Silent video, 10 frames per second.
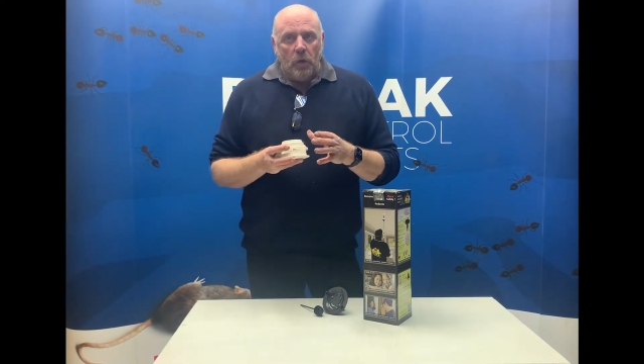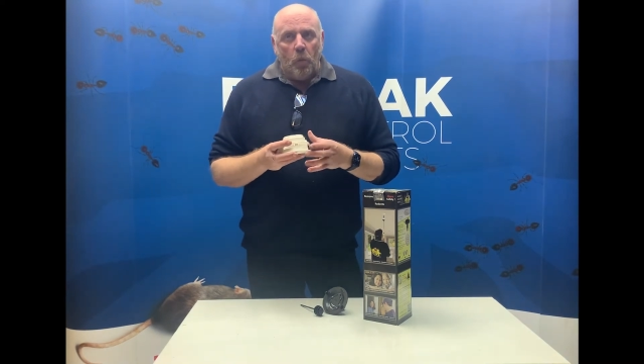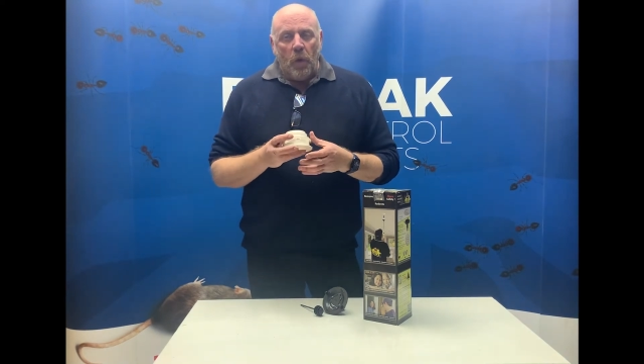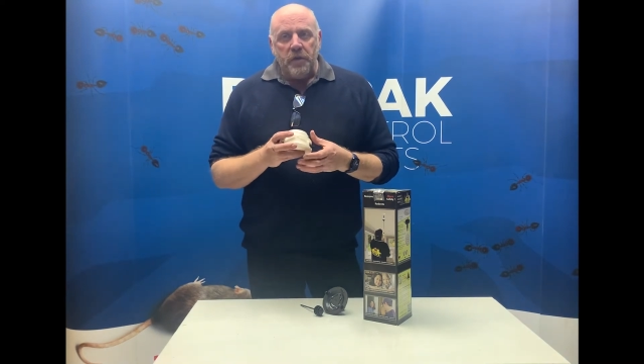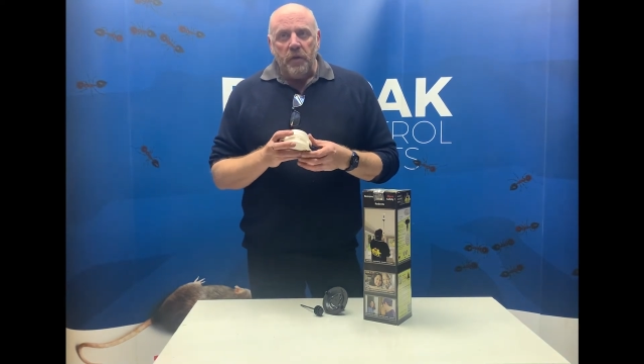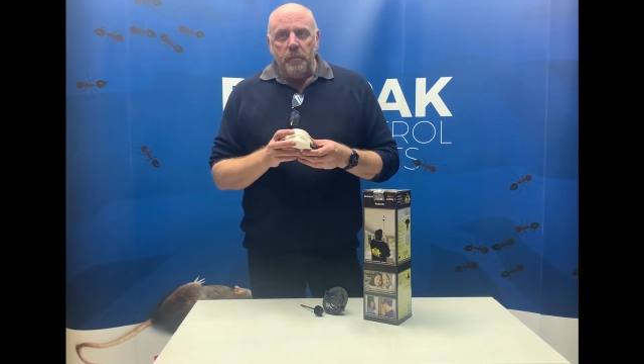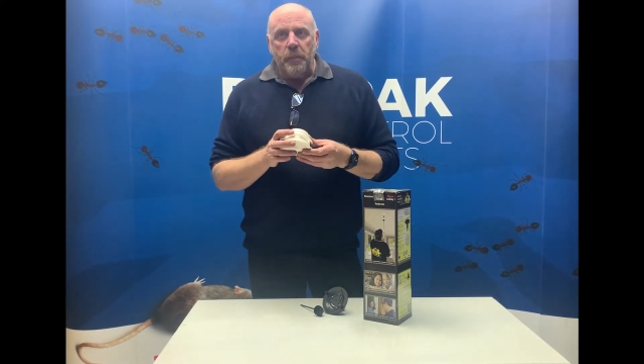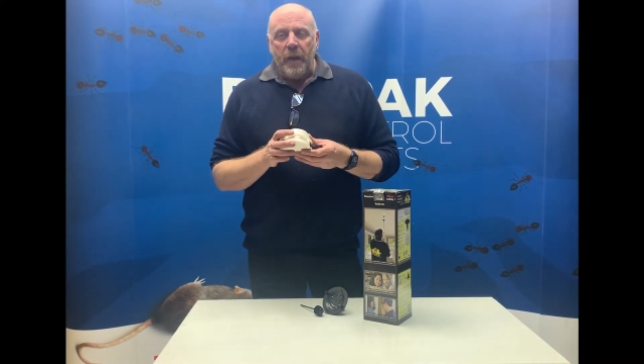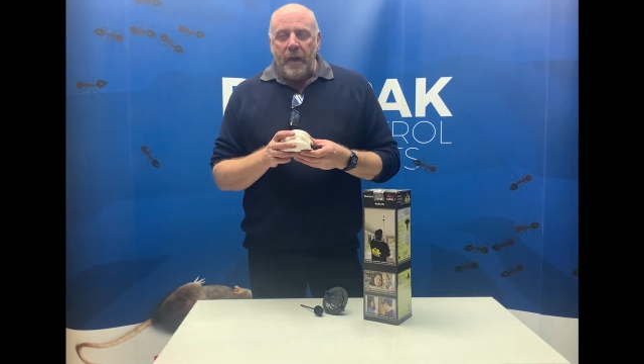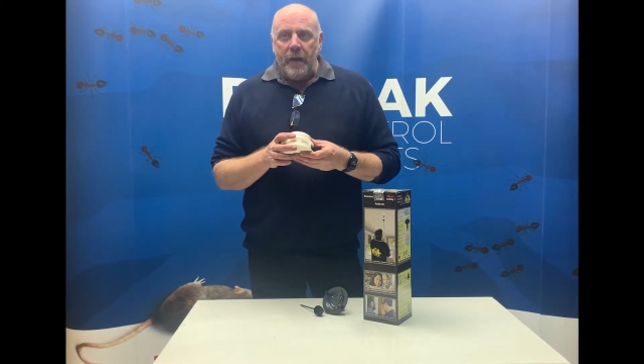whether it
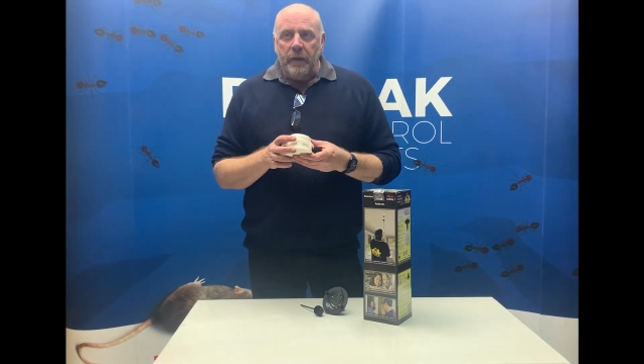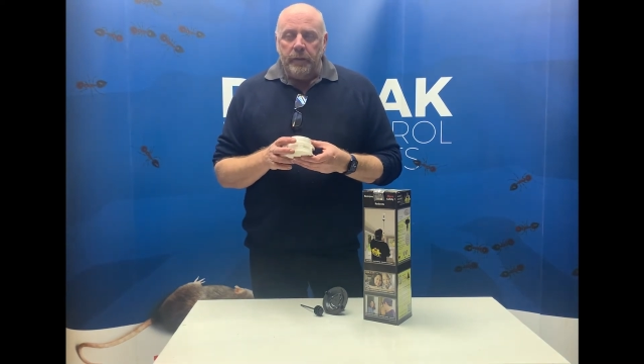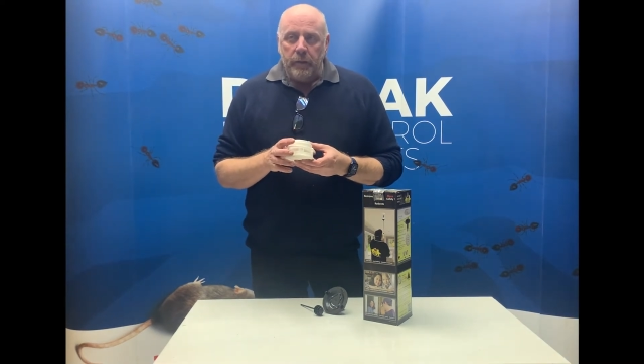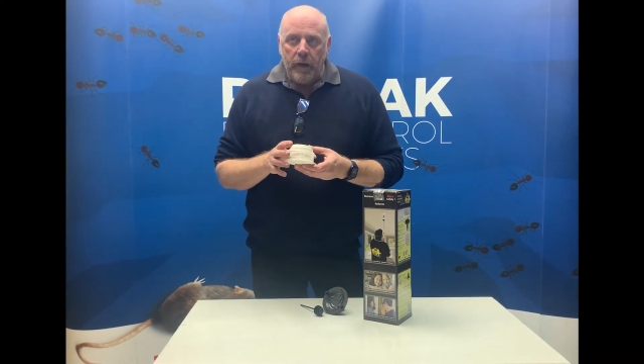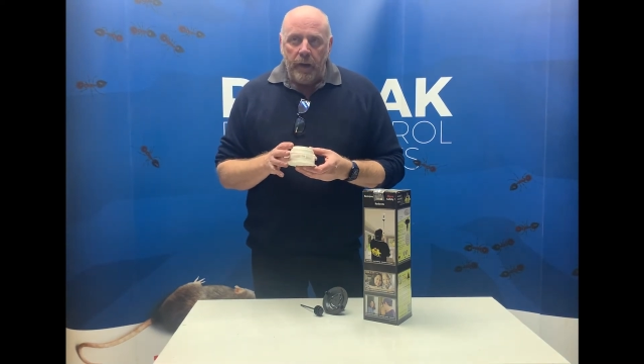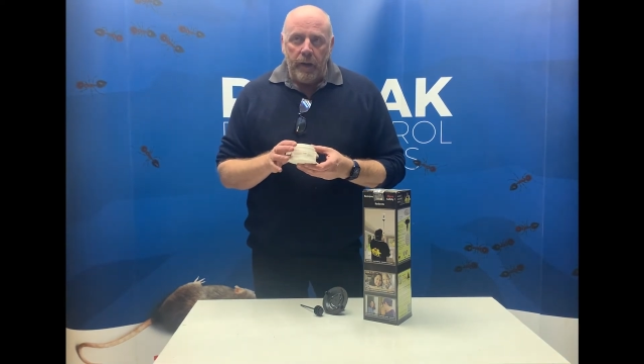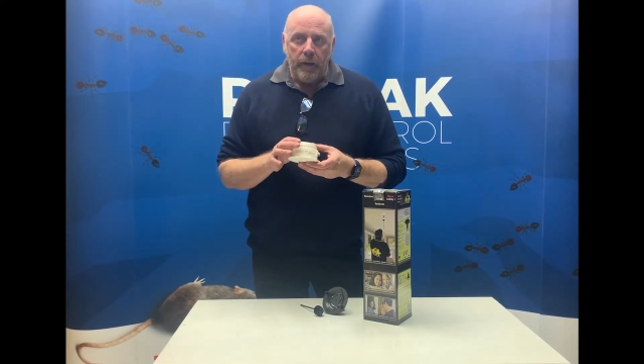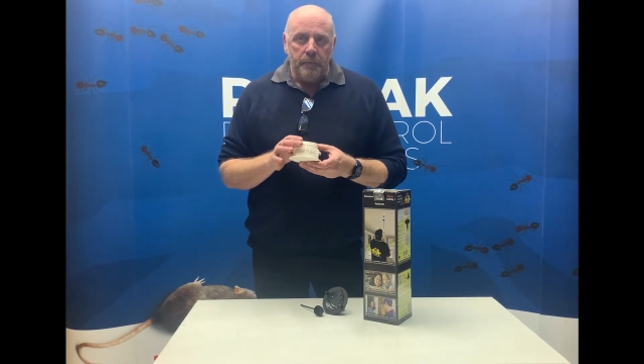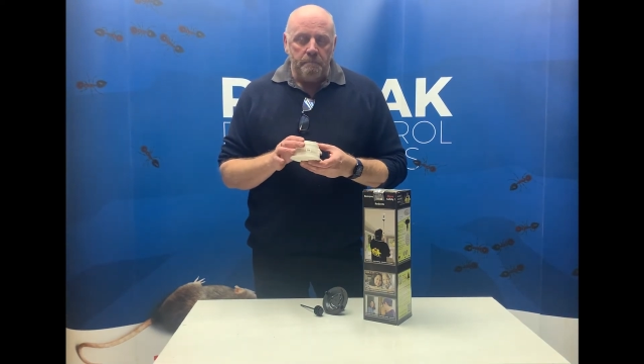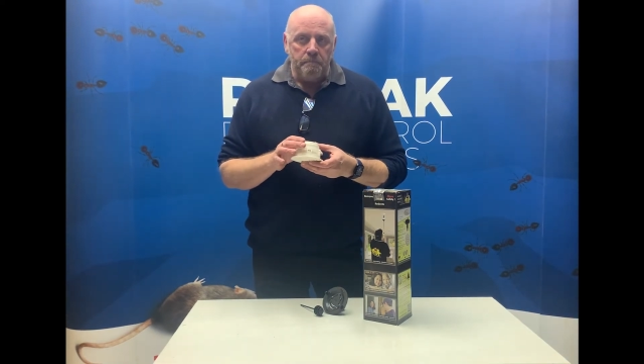be
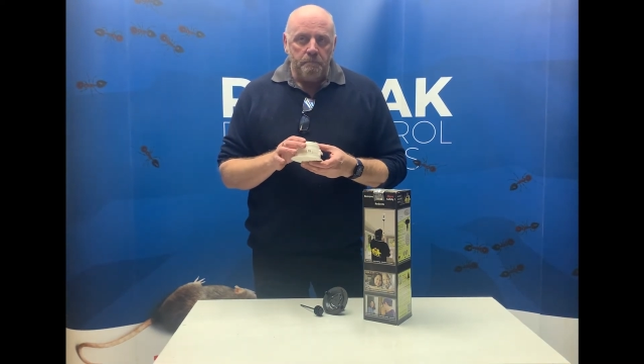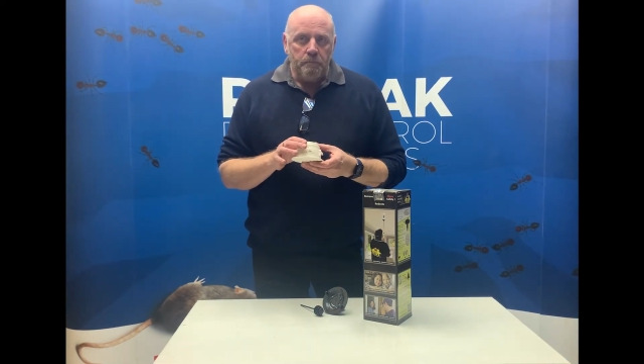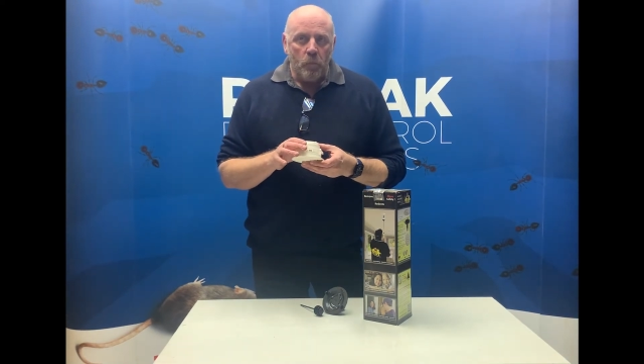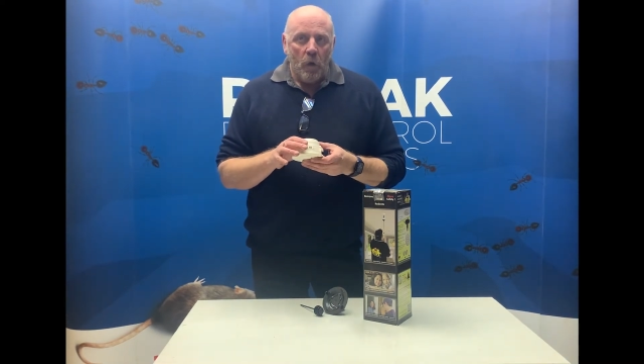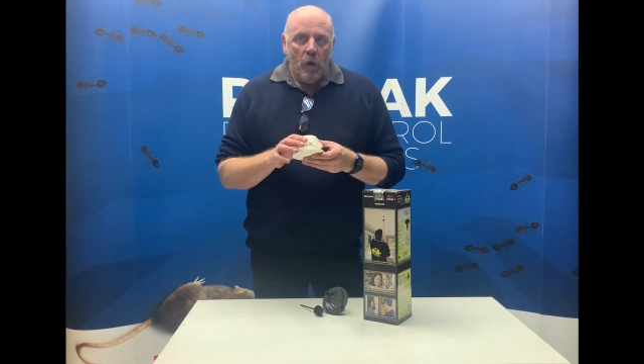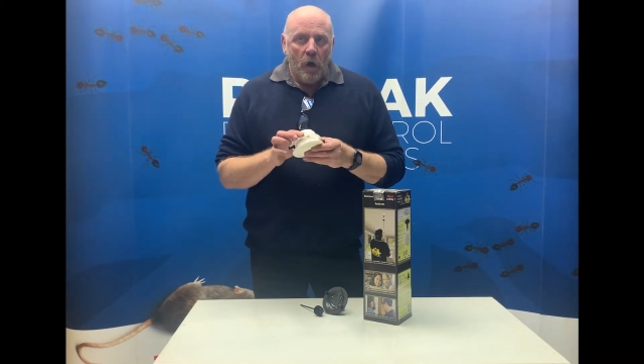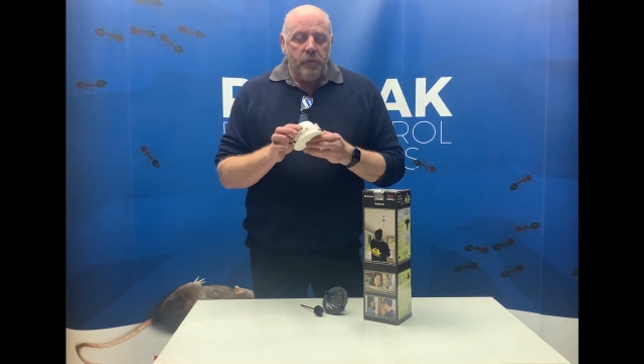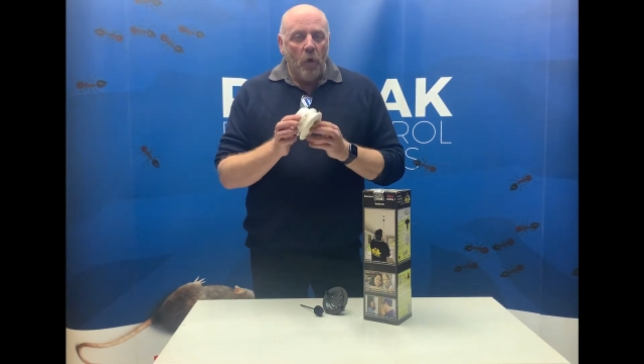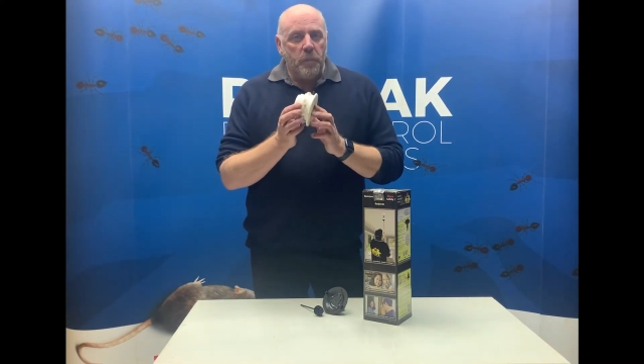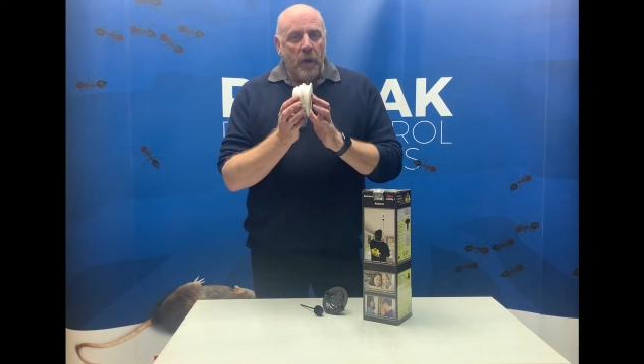a
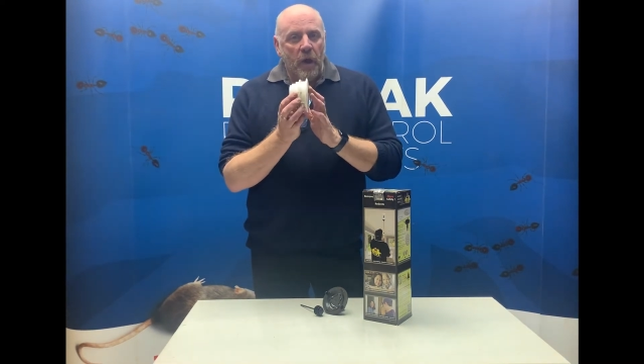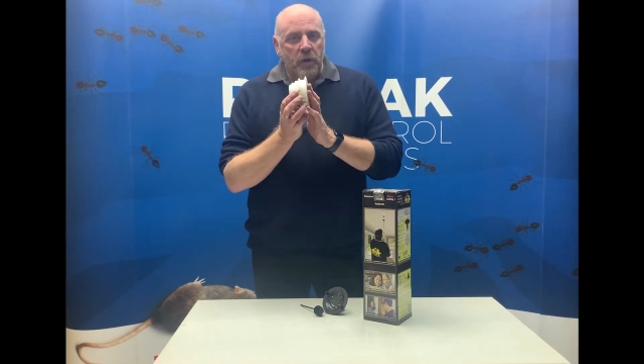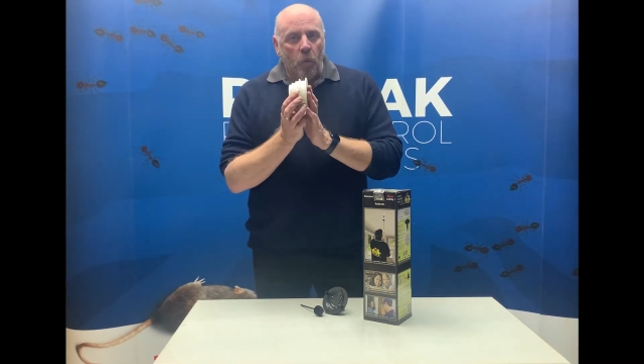void behind a